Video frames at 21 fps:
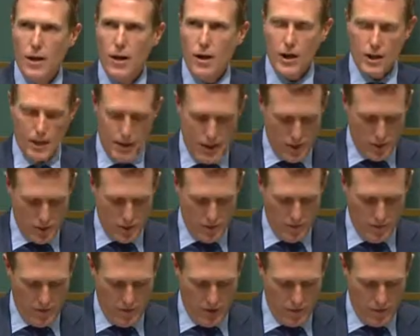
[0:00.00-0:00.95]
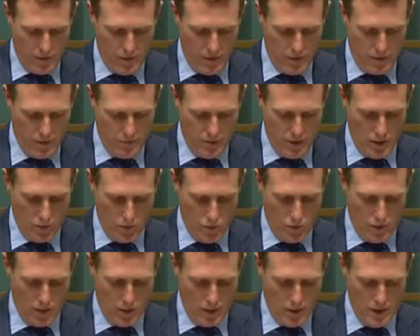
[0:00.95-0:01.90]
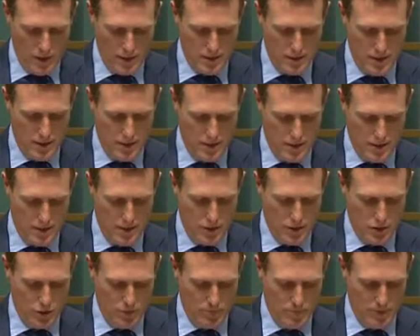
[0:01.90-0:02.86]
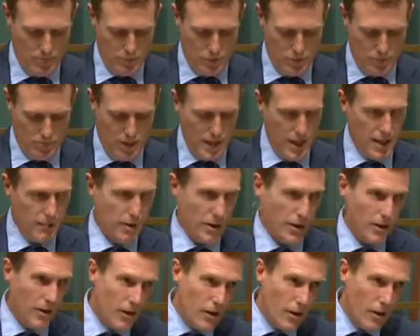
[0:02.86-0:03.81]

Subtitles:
I largely found her to be an organised and intelligent member of Parliament.